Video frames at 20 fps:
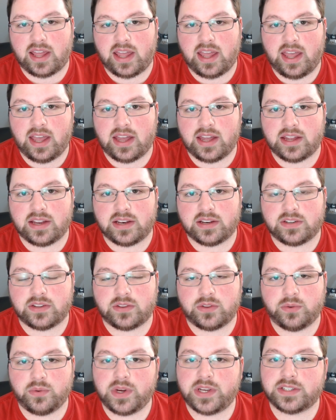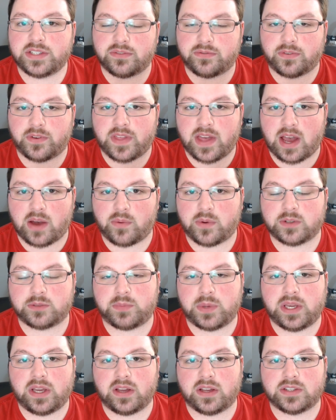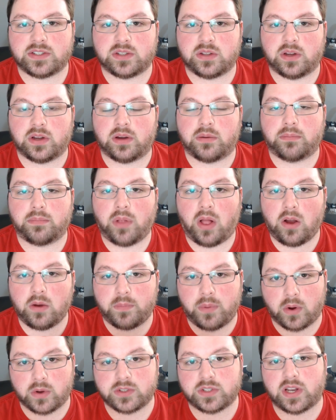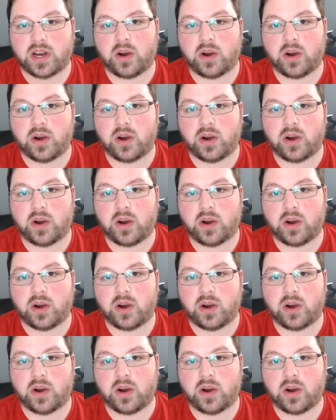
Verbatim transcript: and the reason for that was because the blog post that